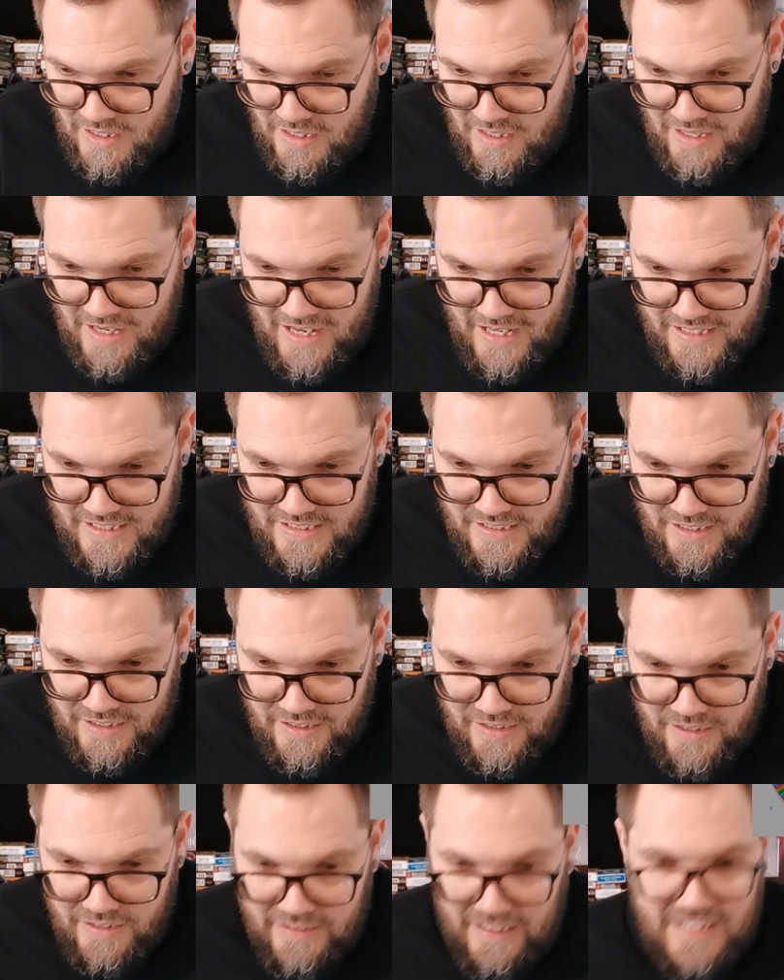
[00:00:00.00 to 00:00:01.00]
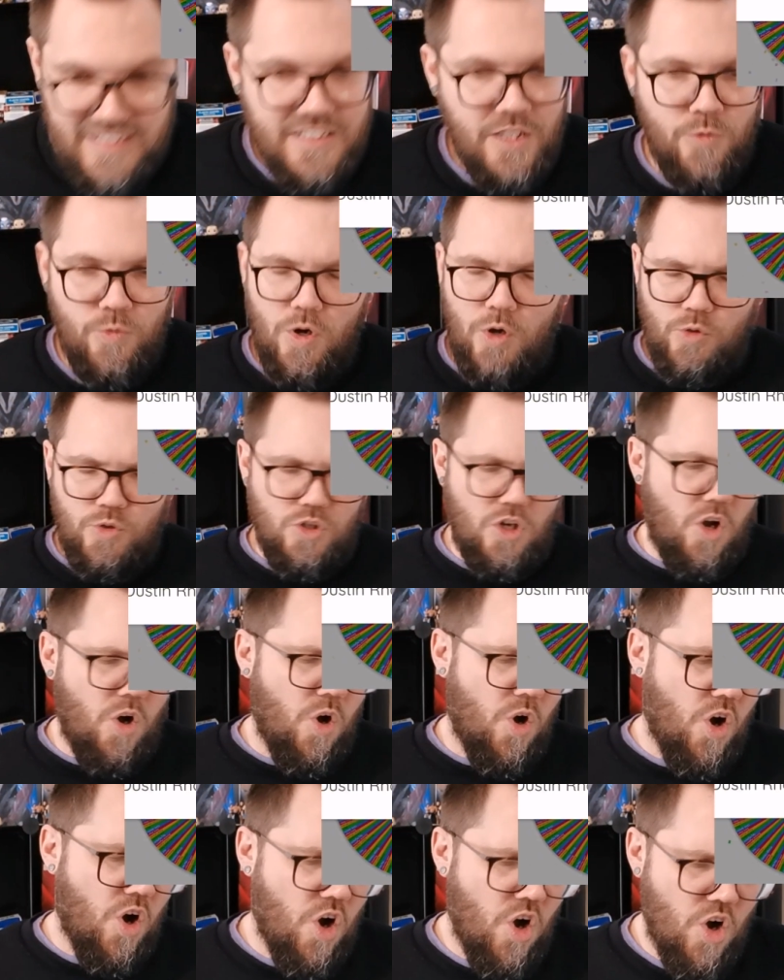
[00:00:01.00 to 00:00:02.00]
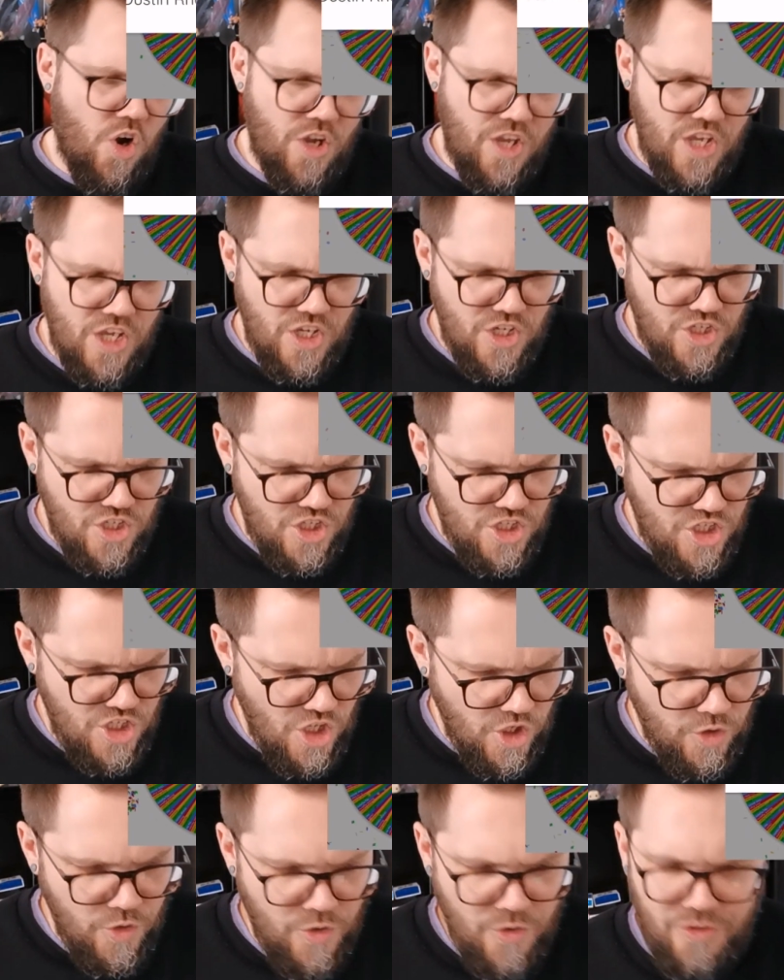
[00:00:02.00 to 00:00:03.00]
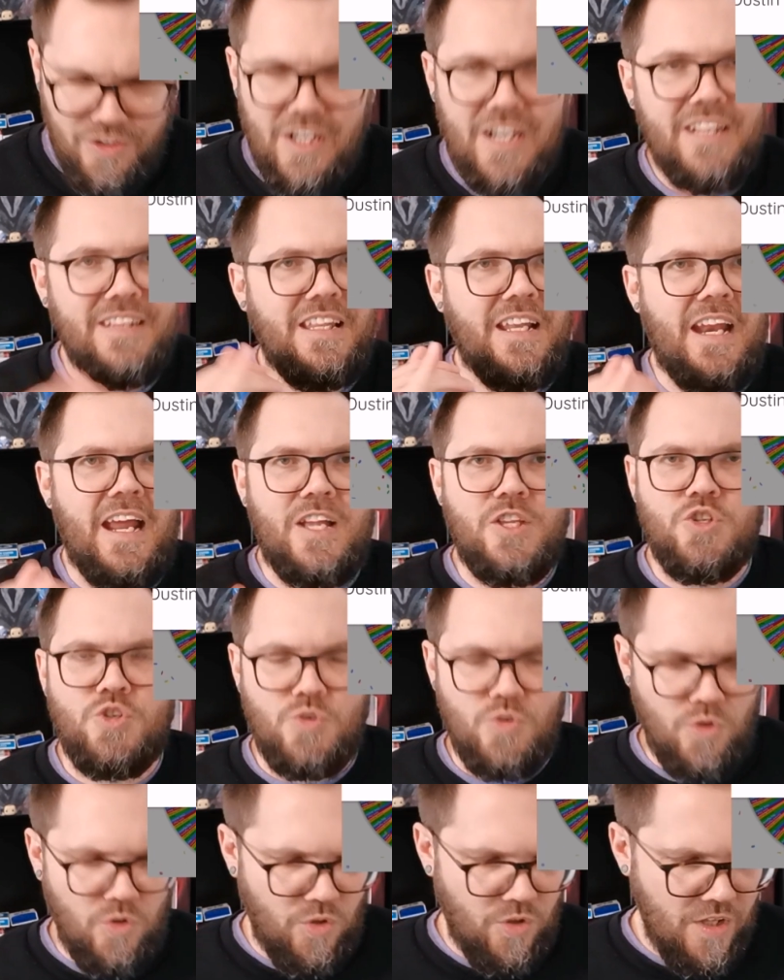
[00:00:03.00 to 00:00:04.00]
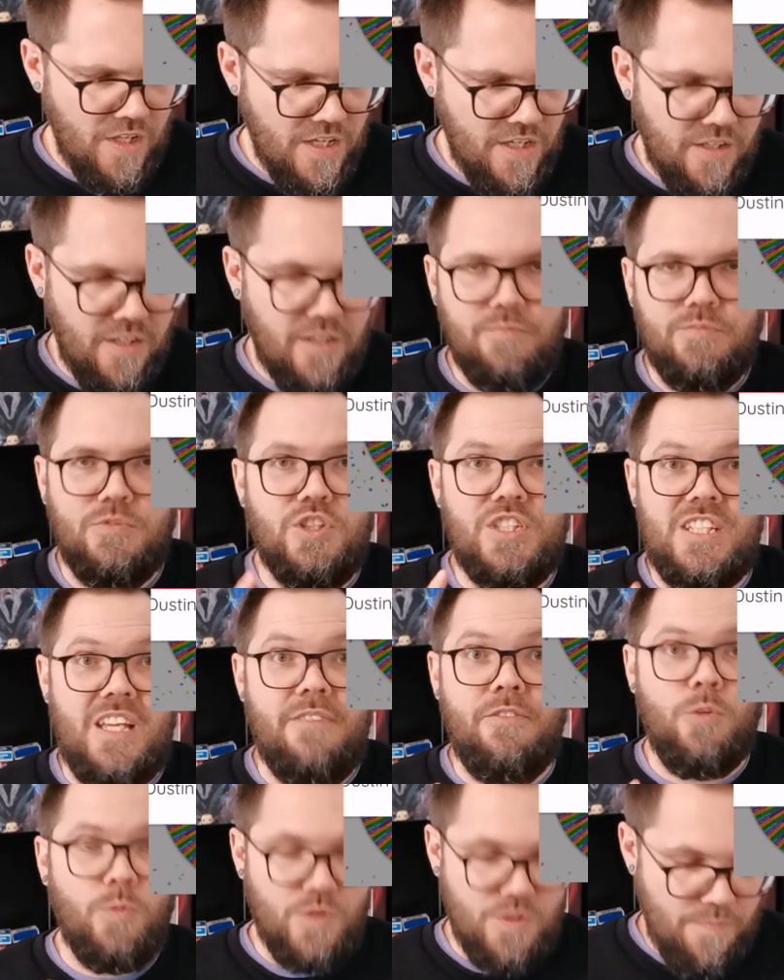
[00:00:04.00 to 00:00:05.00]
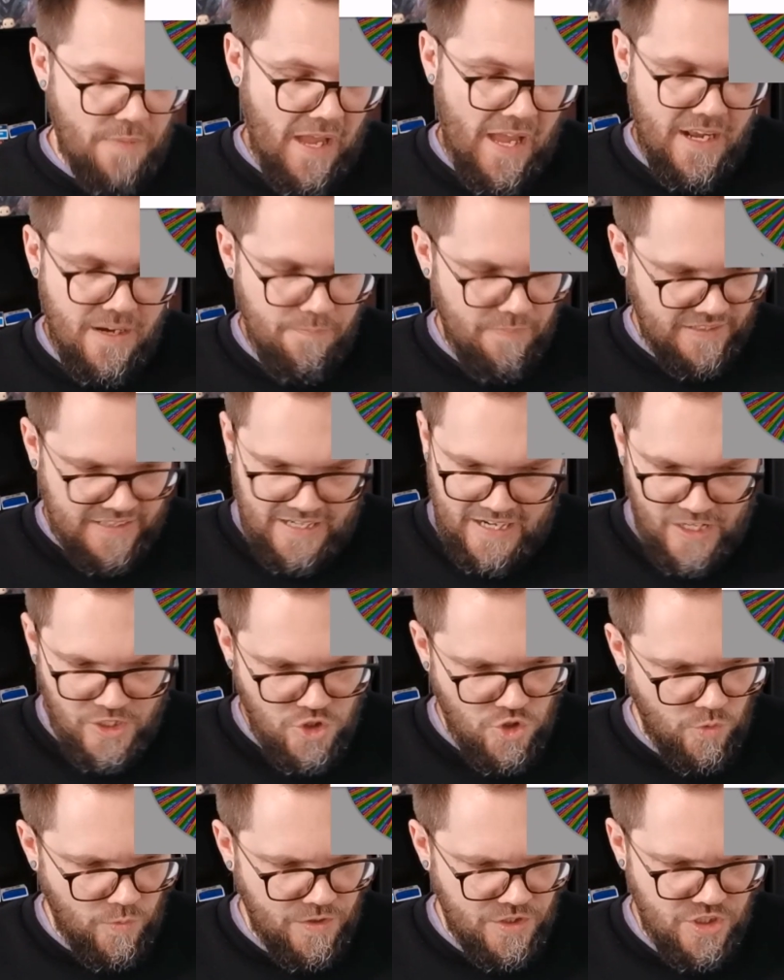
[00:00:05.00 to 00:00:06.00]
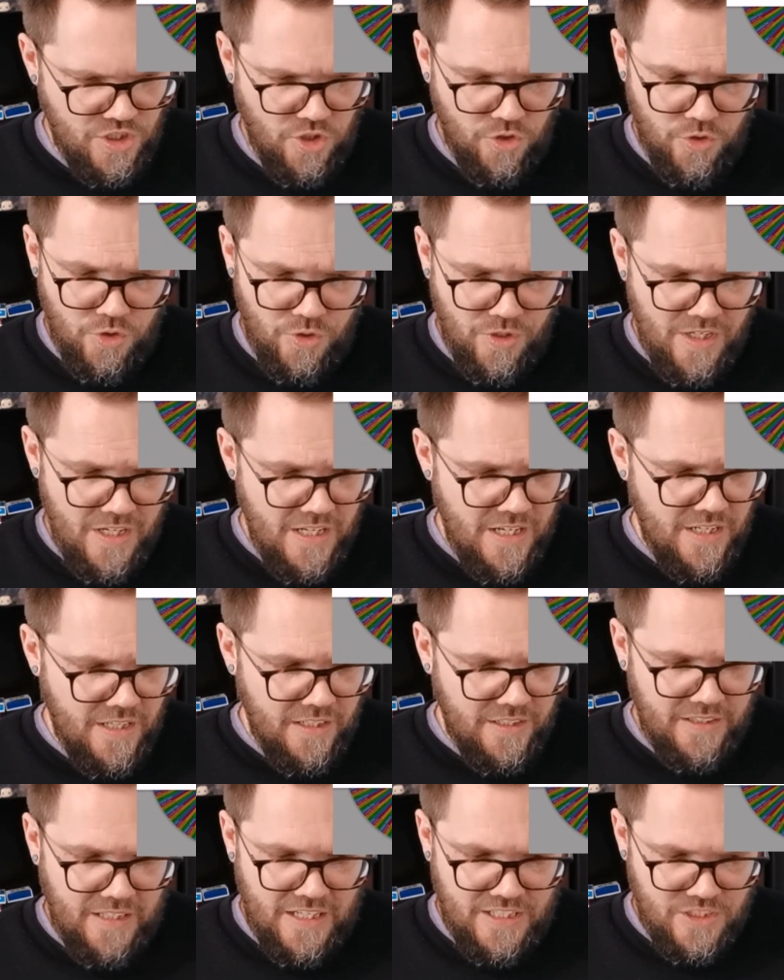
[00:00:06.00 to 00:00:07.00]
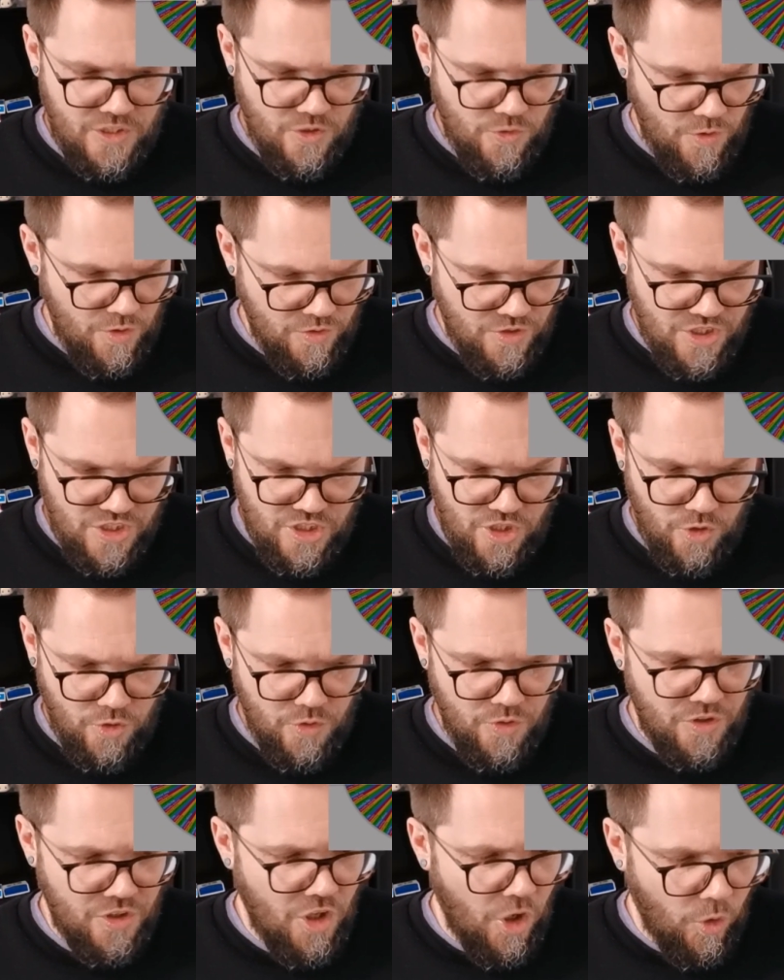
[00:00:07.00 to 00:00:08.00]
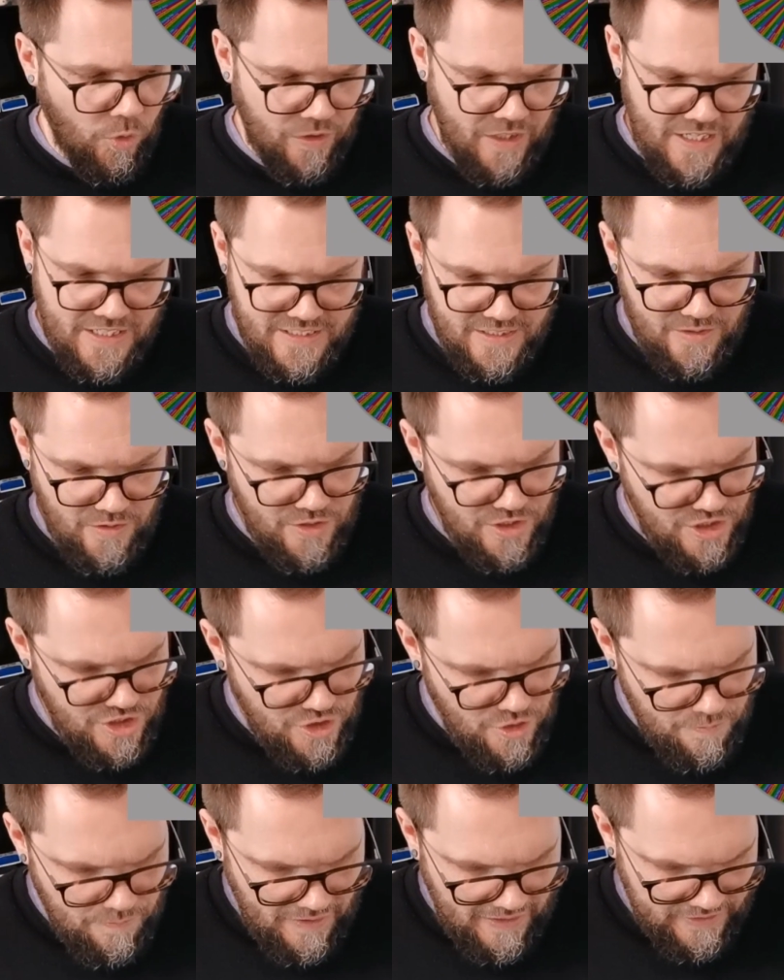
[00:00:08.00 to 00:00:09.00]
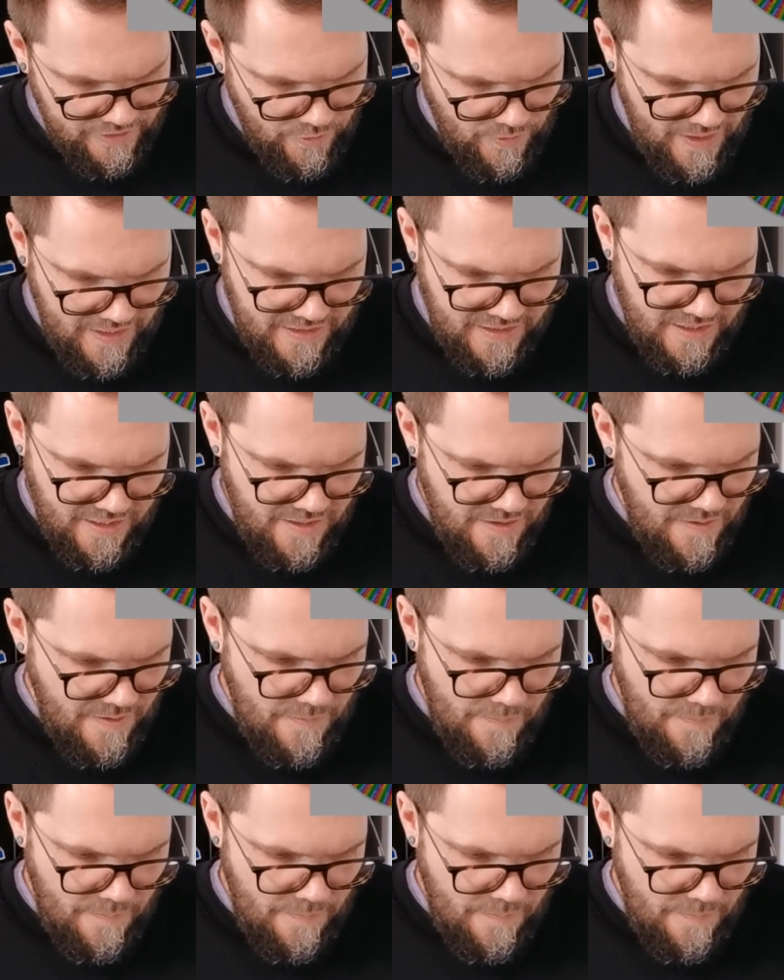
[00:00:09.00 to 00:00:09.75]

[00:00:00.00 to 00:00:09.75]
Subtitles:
Next, Dustin Rhodes. Oh, he's so good. The Natural 7 was bad, but The Natural was so good. Dustin Rhodes is so good. Goldust, super underrated.